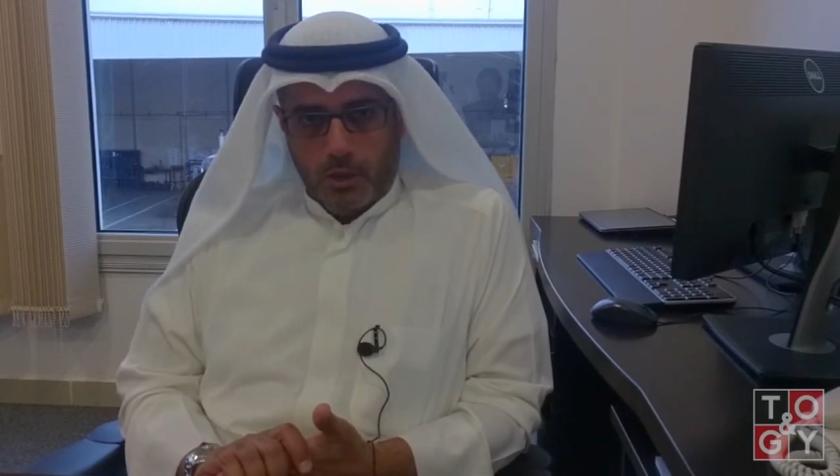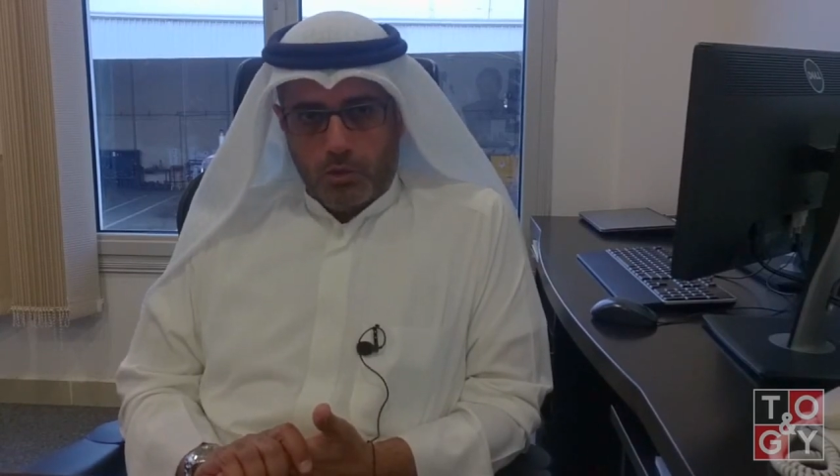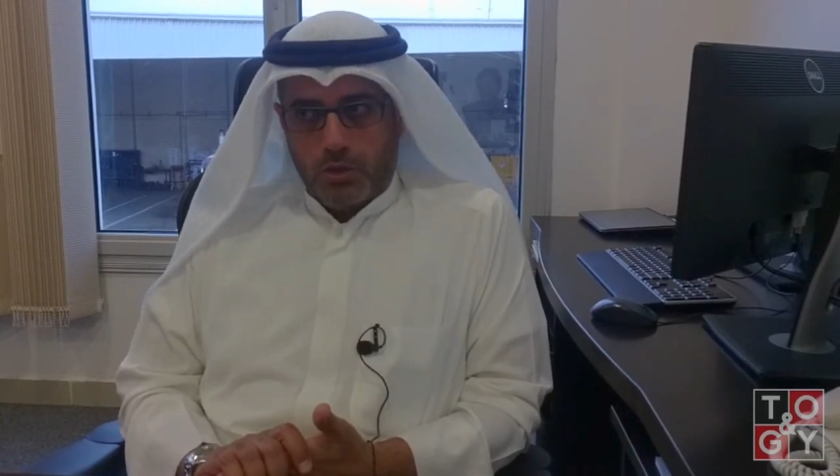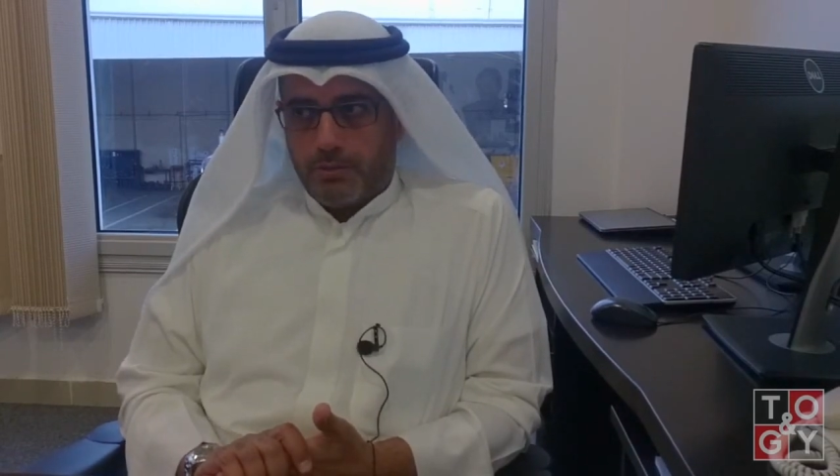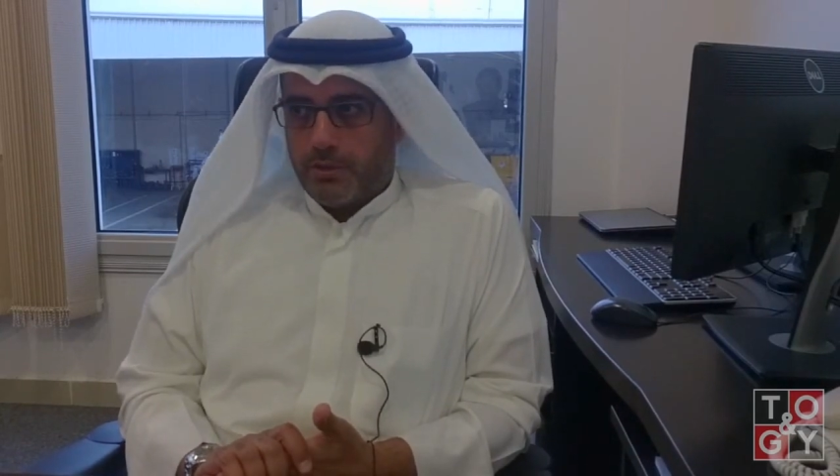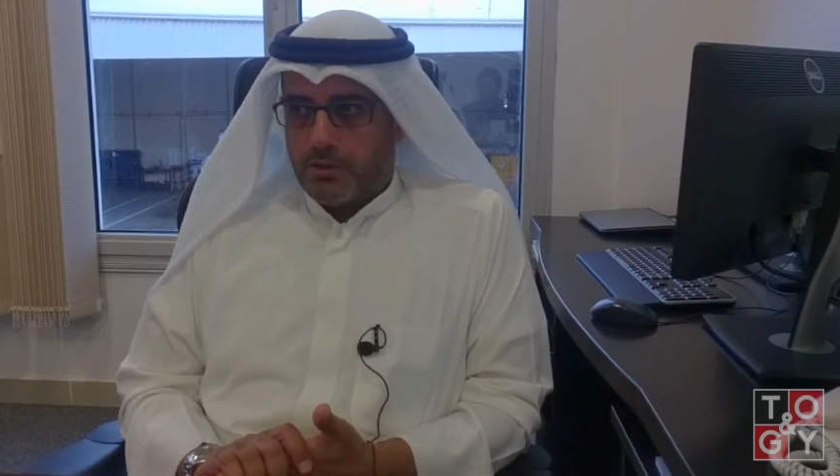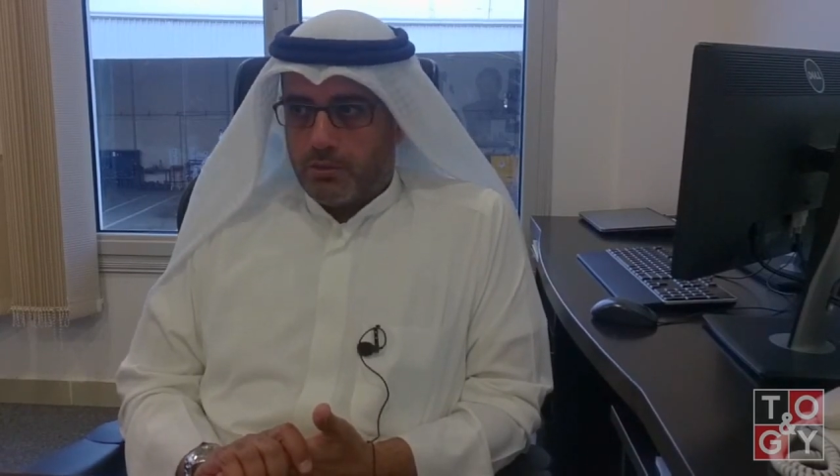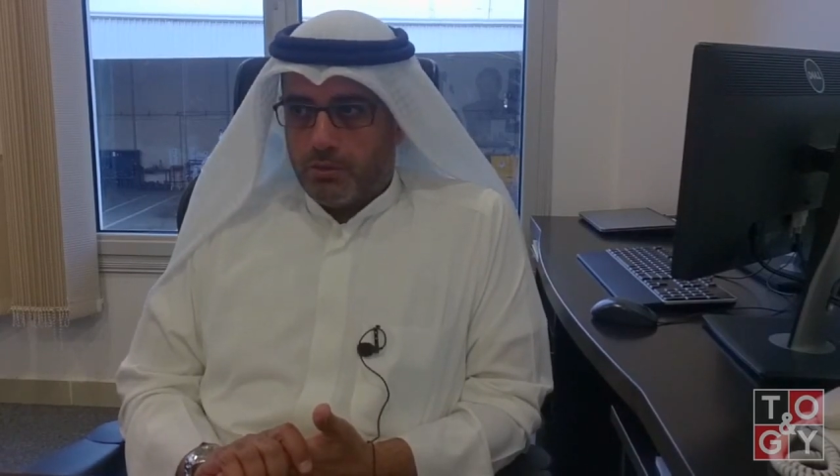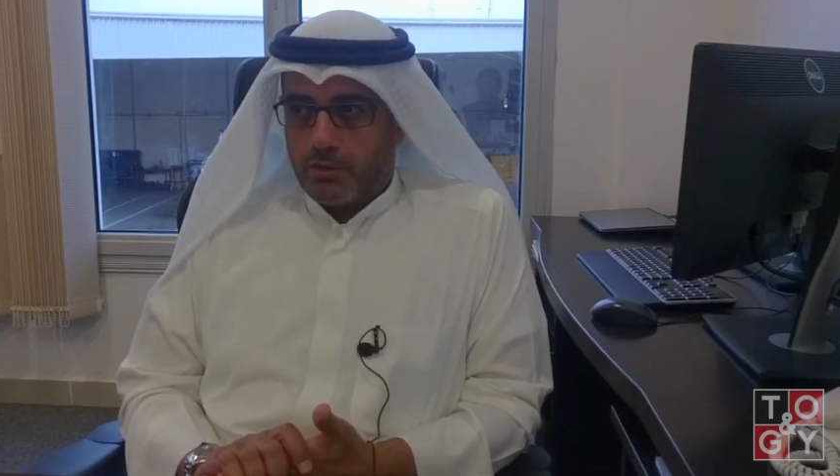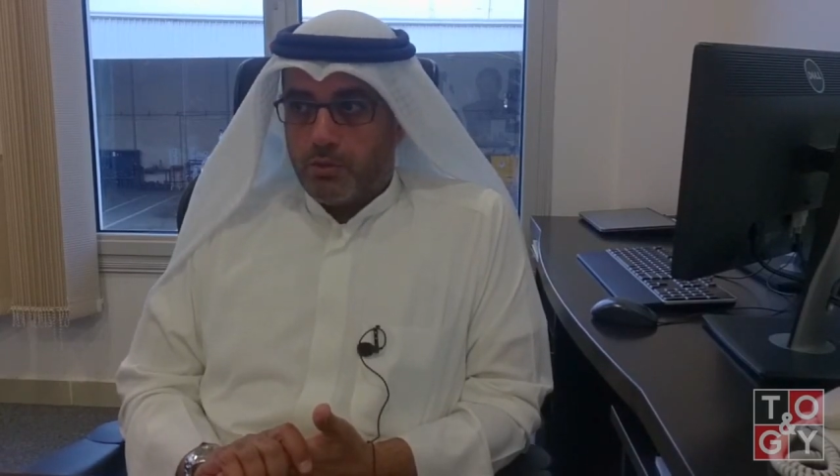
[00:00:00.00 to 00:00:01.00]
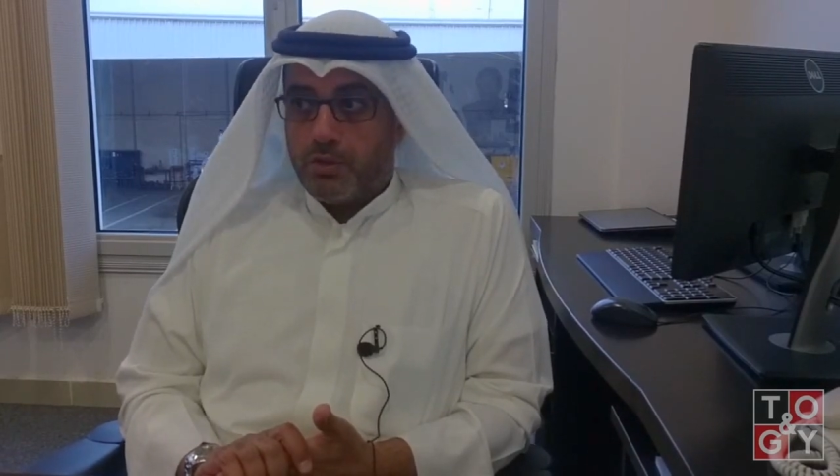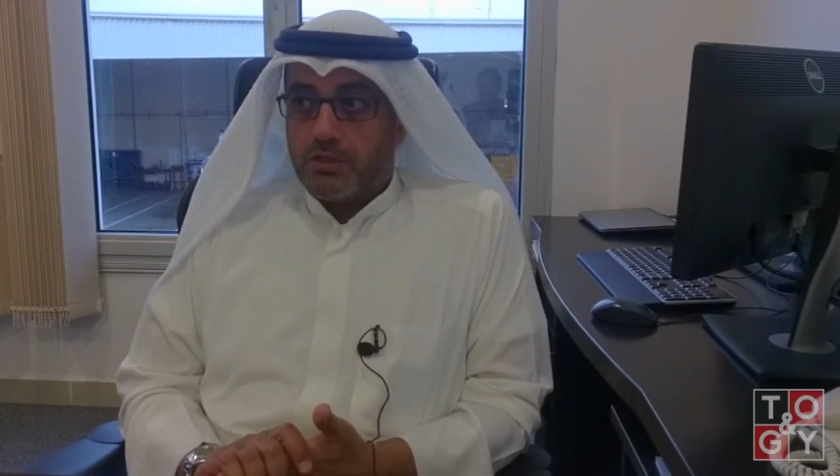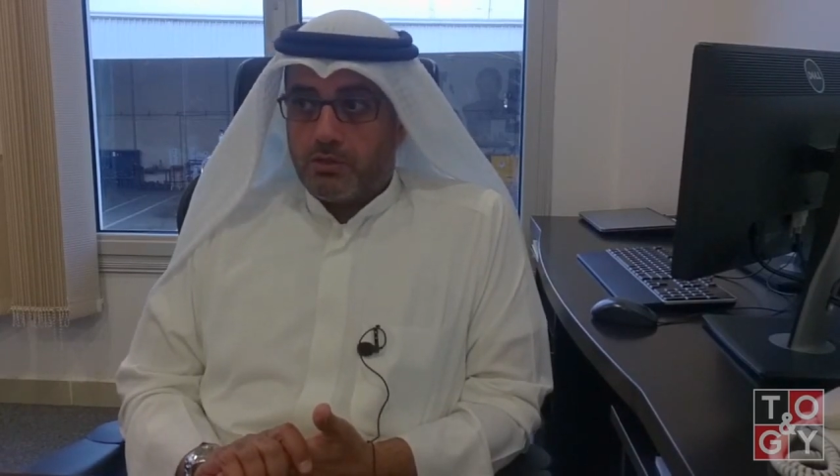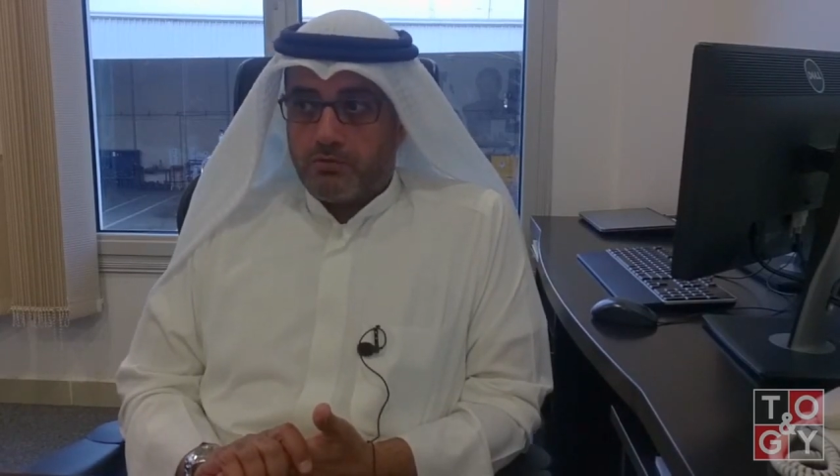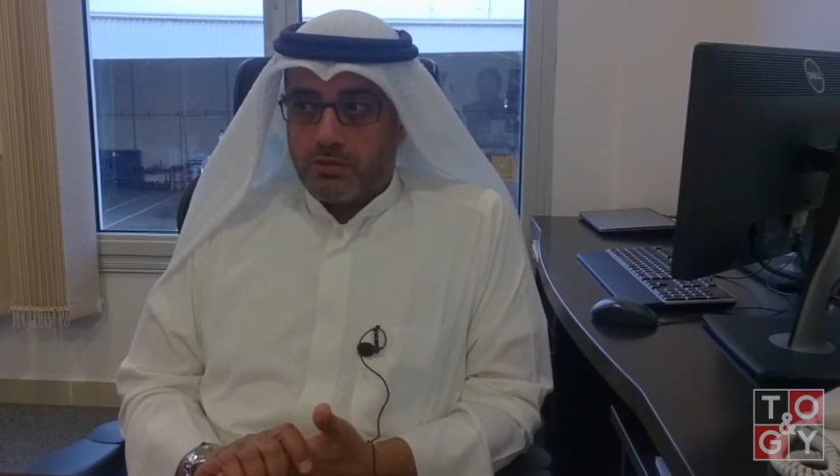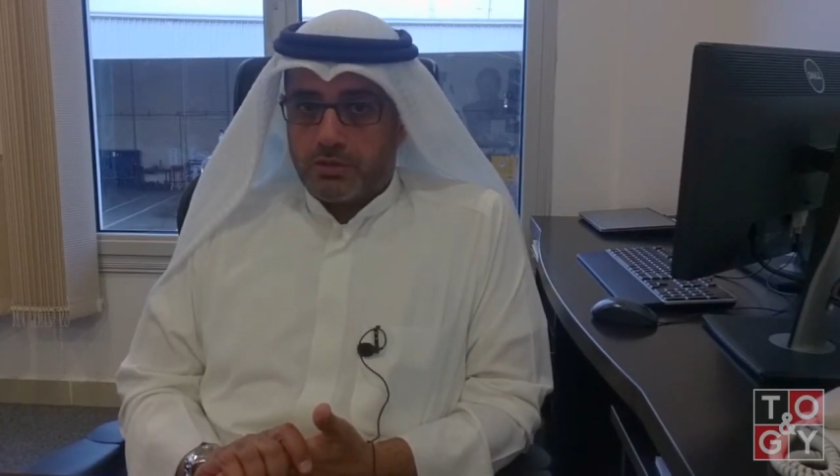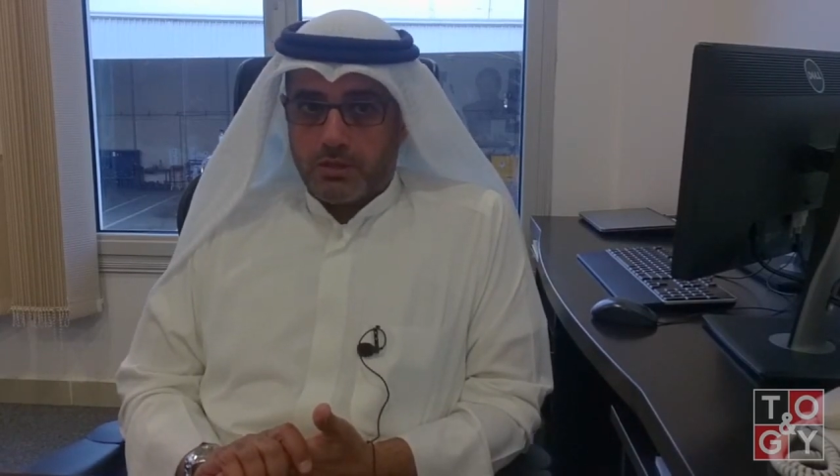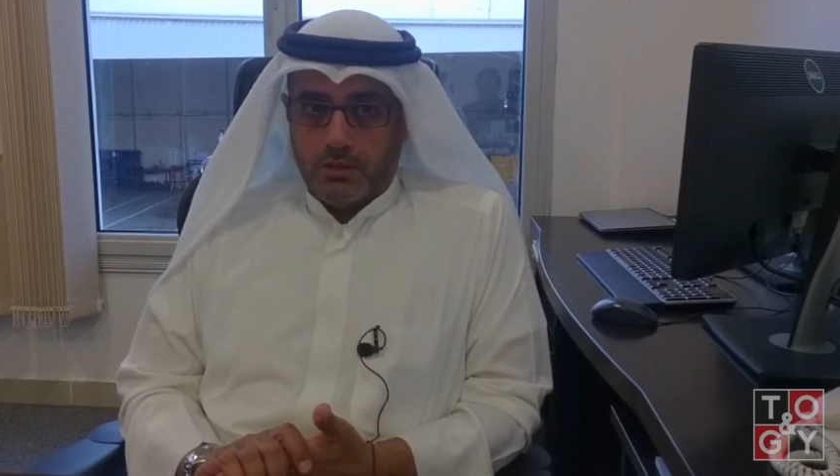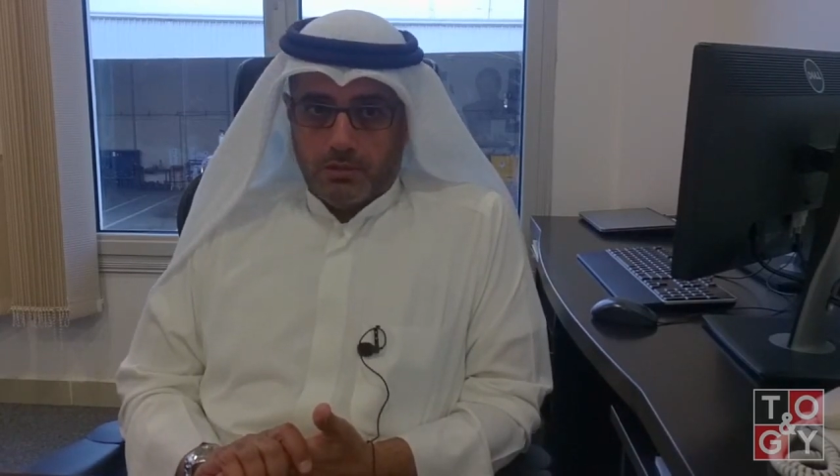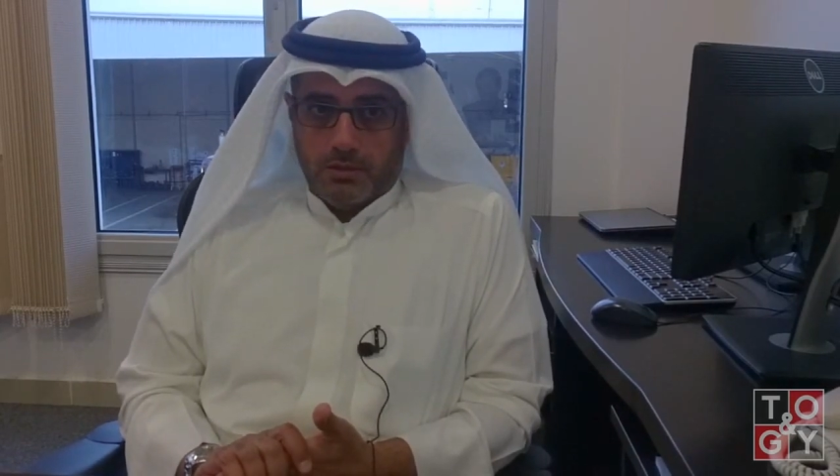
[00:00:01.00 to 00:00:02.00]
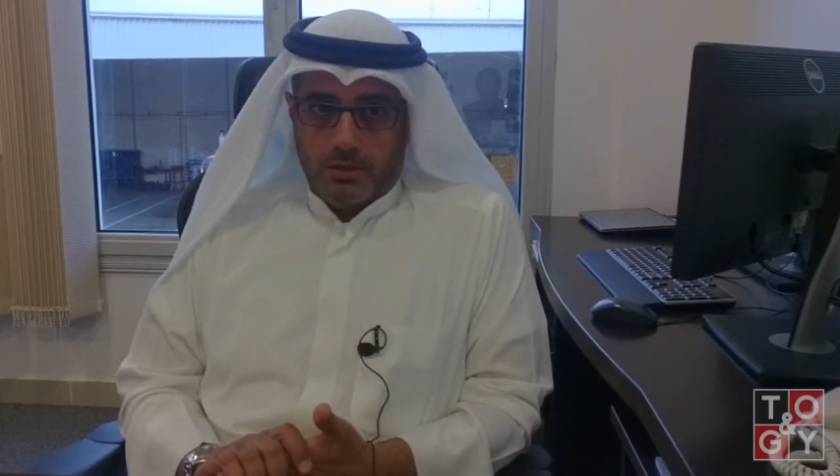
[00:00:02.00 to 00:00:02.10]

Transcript: collaborating with Kuwait University